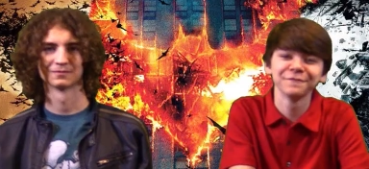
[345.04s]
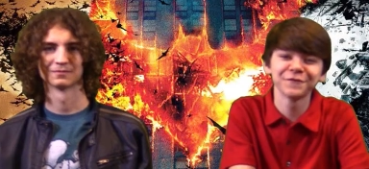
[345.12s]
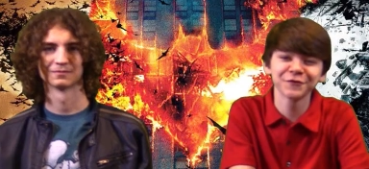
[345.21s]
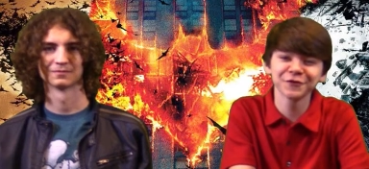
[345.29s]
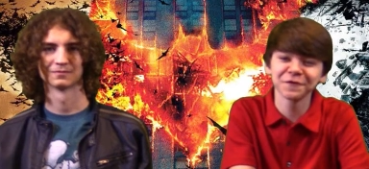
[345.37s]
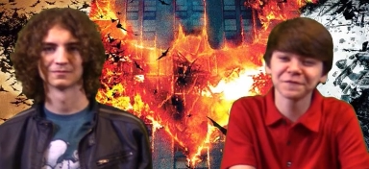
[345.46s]

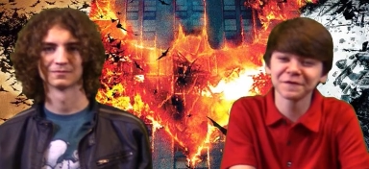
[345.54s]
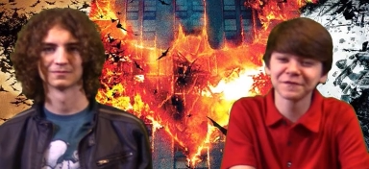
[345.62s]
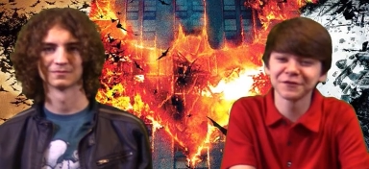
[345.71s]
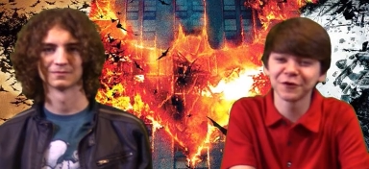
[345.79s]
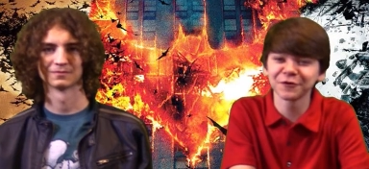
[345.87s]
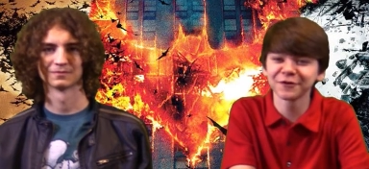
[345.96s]
Speaker 1: First off, we have
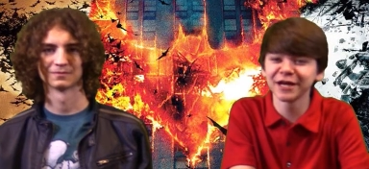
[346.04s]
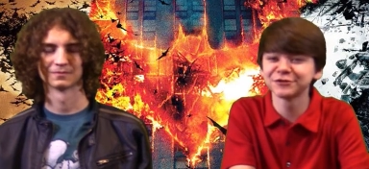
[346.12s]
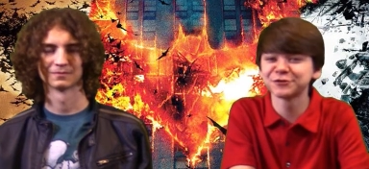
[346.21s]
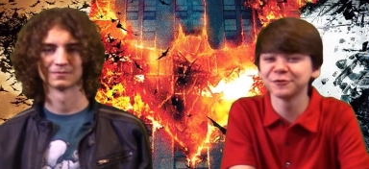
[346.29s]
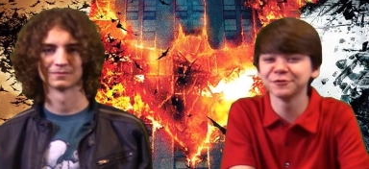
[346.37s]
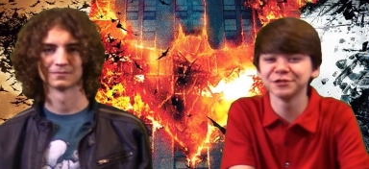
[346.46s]
the Dark
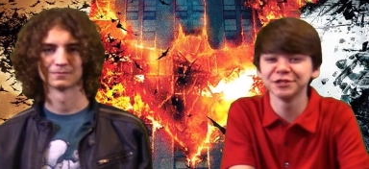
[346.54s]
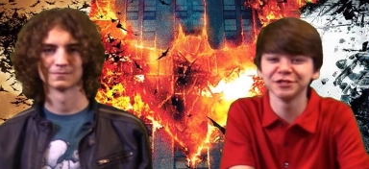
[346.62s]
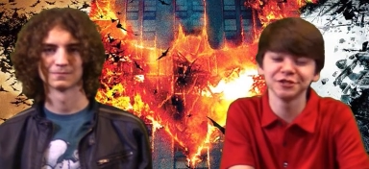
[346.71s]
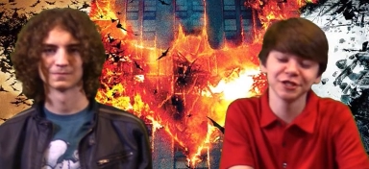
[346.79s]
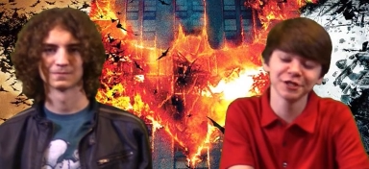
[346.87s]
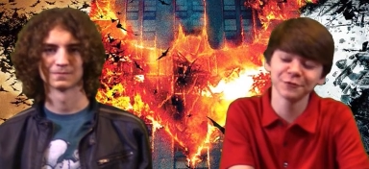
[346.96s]
Knight trilogy.
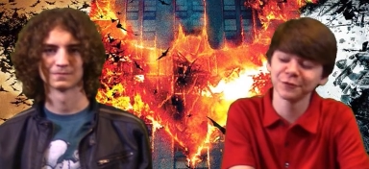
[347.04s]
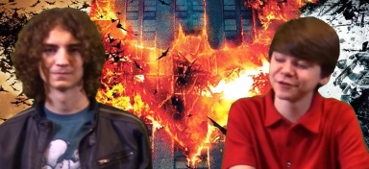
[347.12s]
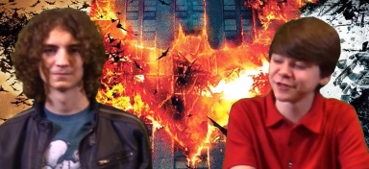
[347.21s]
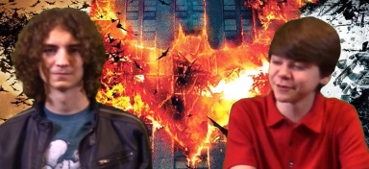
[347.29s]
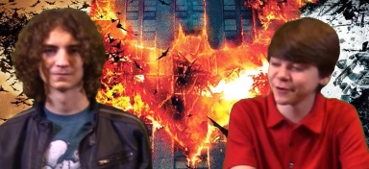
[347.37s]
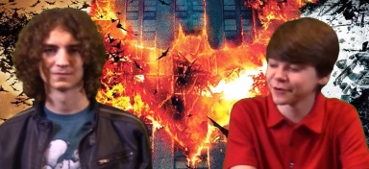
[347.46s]
Jake, what do
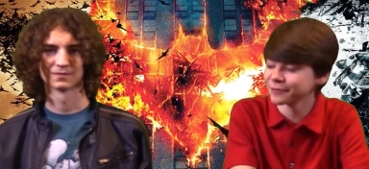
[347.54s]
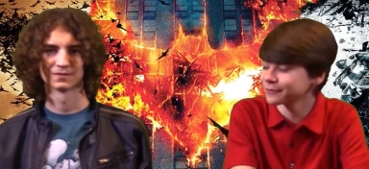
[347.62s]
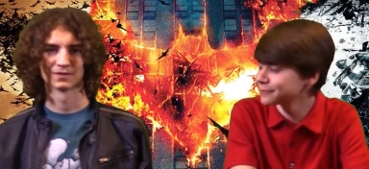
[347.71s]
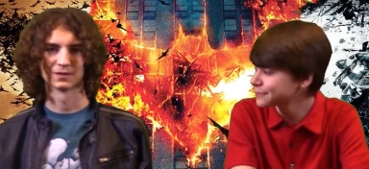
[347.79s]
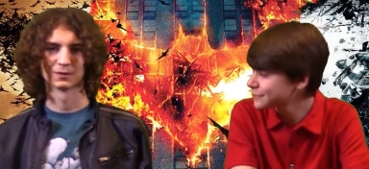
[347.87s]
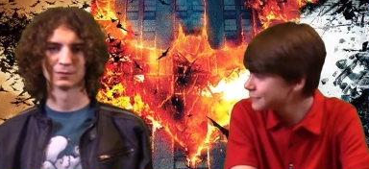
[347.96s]
you think about it?
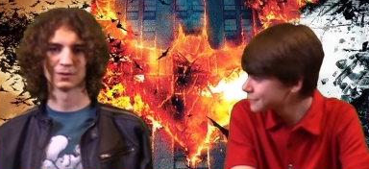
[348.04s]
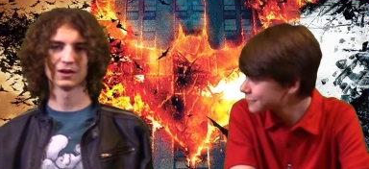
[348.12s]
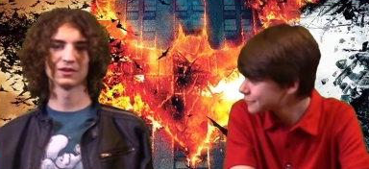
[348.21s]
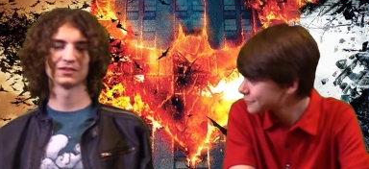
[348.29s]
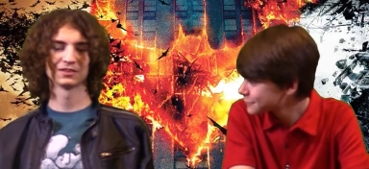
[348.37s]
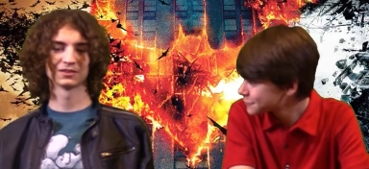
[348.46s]

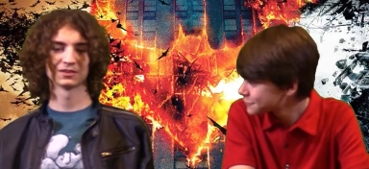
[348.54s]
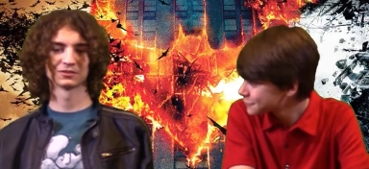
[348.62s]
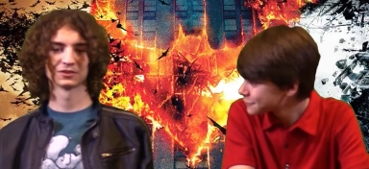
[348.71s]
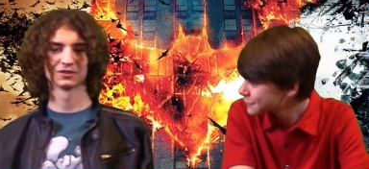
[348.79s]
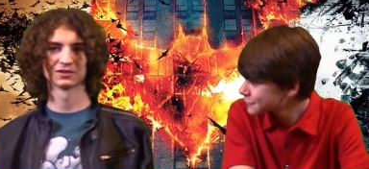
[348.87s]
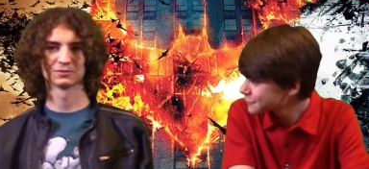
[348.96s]
Speaker 2: Well, I think the
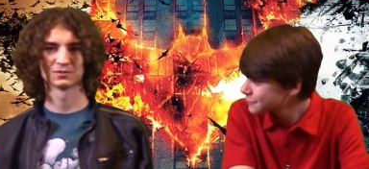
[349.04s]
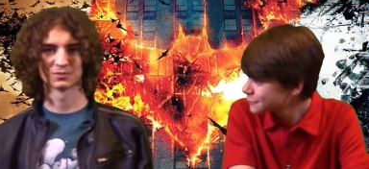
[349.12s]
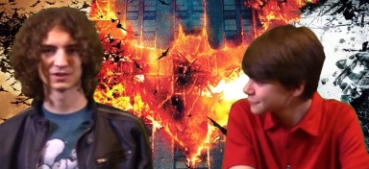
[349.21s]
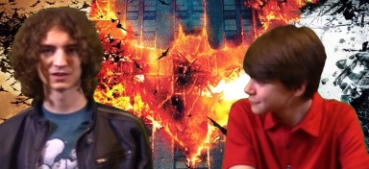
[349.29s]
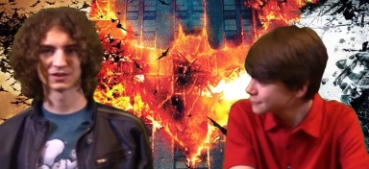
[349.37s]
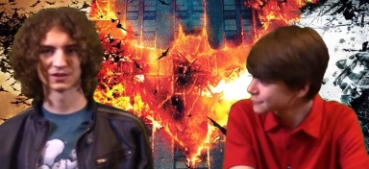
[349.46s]
trilogy was
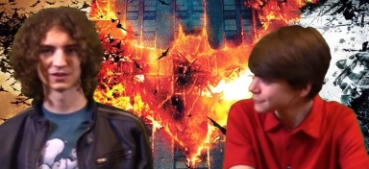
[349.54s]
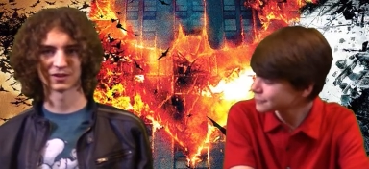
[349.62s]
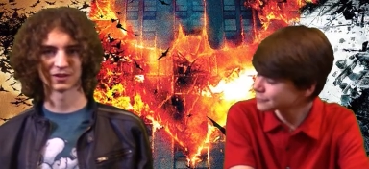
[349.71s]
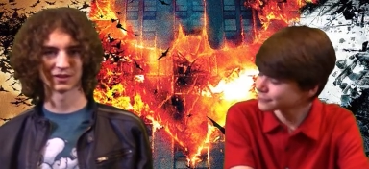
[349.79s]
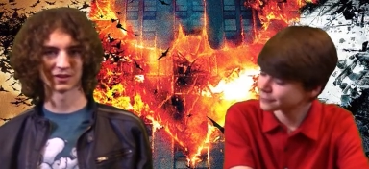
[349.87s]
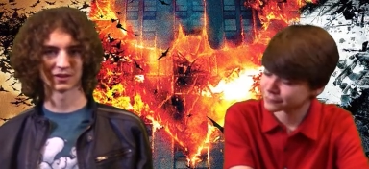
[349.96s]
really good
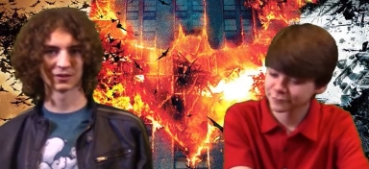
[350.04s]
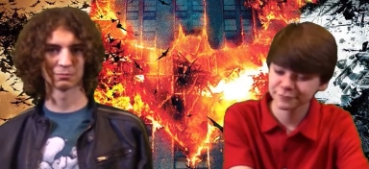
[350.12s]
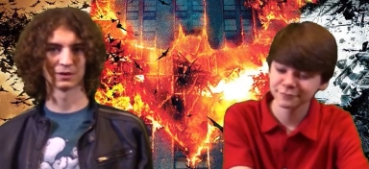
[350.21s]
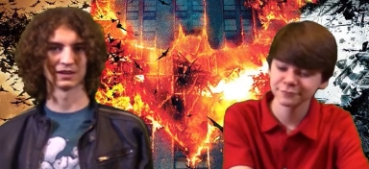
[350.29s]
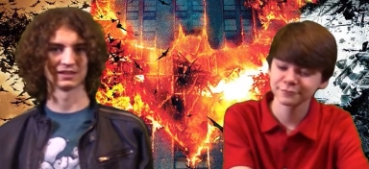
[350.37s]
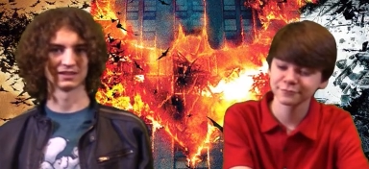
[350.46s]
all in all,
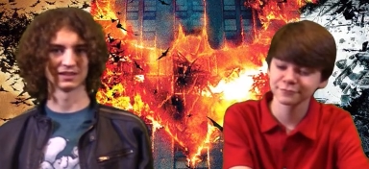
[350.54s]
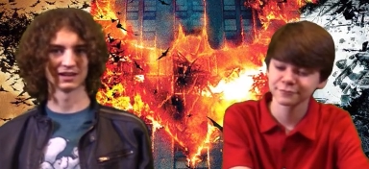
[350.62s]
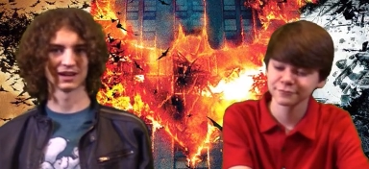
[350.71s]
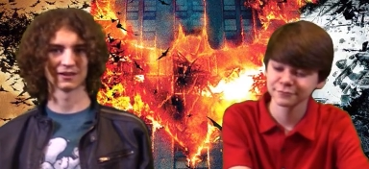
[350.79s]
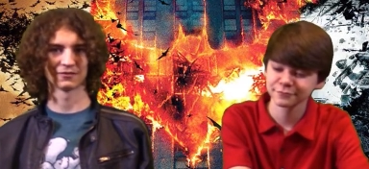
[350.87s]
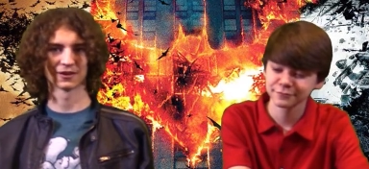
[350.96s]
but it
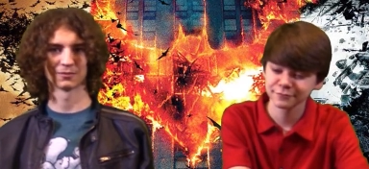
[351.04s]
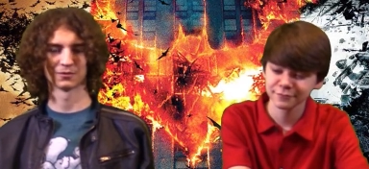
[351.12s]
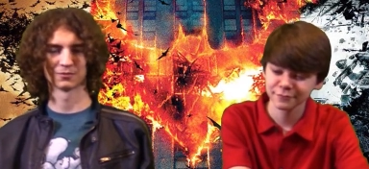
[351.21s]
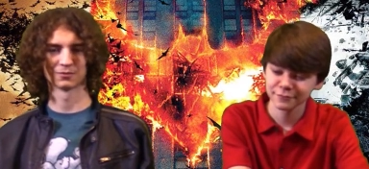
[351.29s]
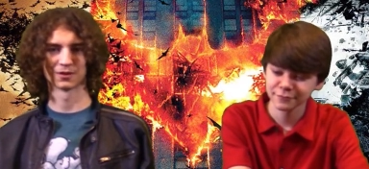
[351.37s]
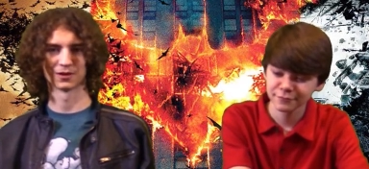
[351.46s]
did have a
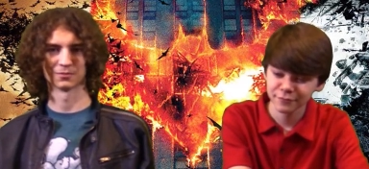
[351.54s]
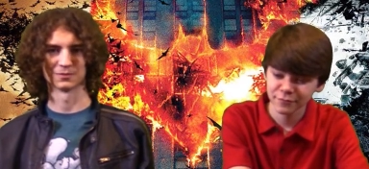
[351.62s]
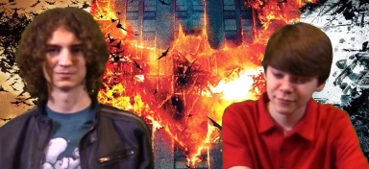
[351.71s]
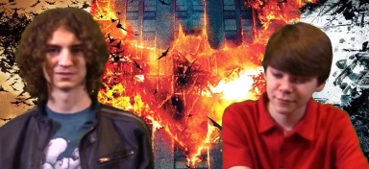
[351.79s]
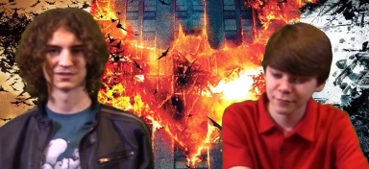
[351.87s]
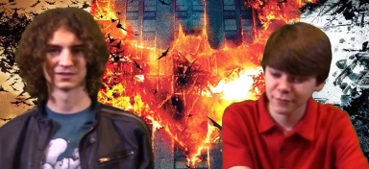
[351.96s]
couple of
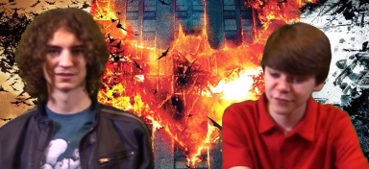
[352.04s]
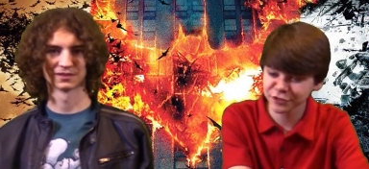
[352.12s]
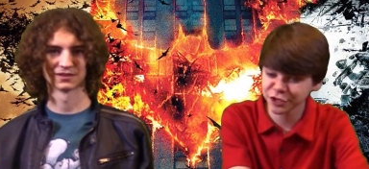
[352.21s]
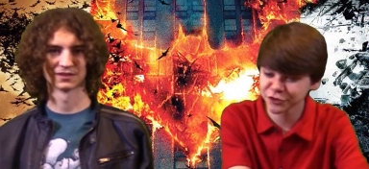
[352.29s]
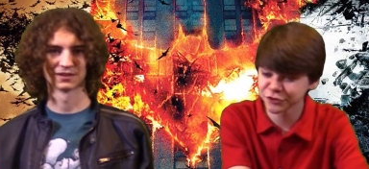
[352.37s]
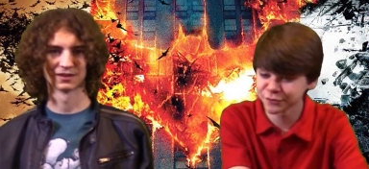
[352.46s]
problems.
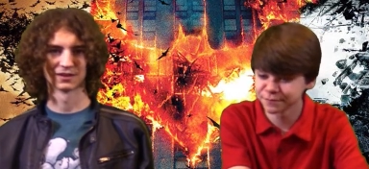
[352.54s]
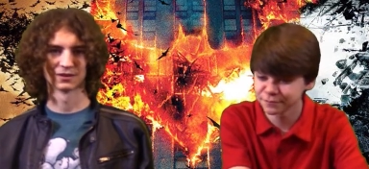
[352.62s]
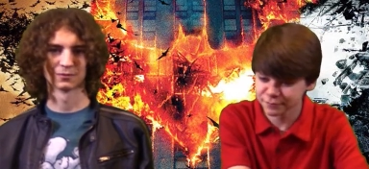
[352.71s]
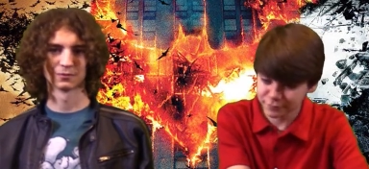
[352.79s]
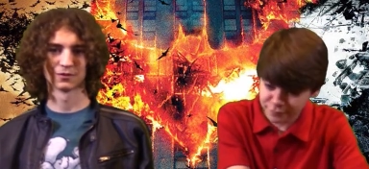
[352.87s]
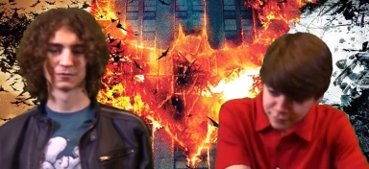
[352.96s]
Such as?
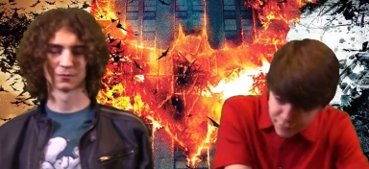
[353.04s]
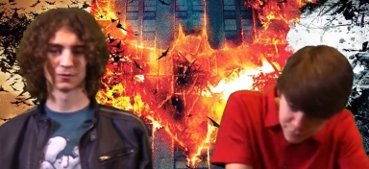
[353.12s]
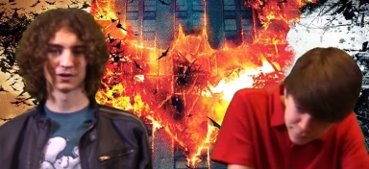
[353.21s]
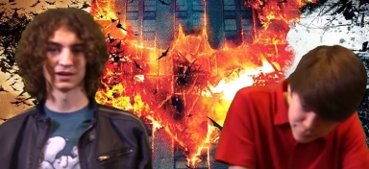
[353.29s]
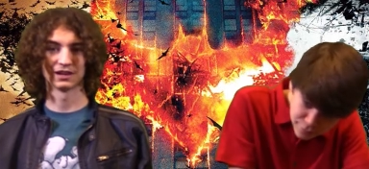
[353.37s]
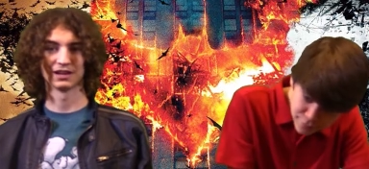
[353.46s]
Well, for
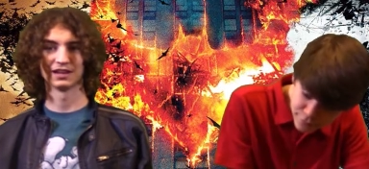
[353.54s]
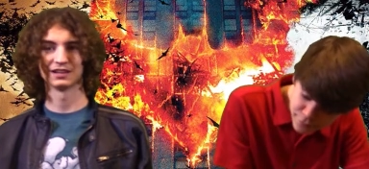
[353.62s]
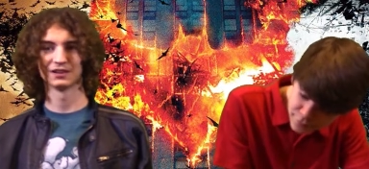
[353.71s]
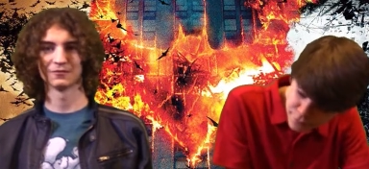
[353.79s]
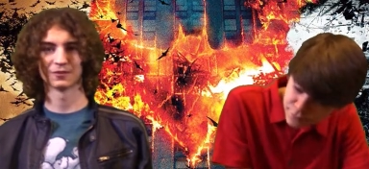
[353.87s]
one, it didn't